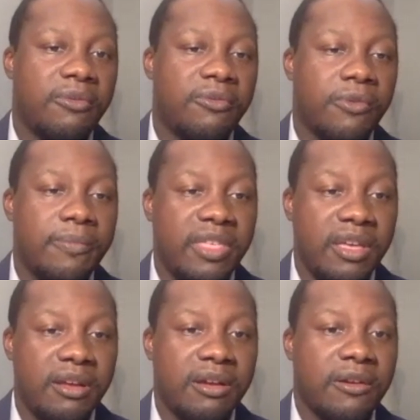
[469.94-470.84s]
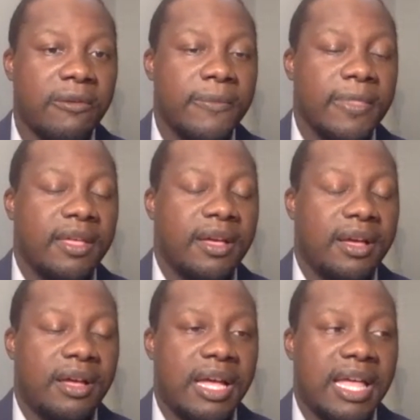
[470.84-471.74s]
From there,
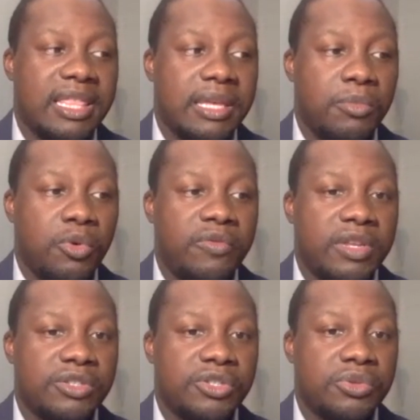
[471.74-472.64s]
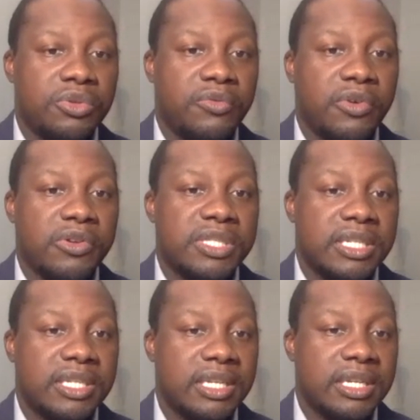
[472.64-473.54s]
I then moved into
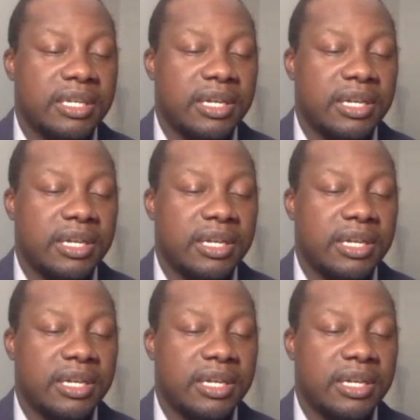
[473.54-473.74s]
diversity,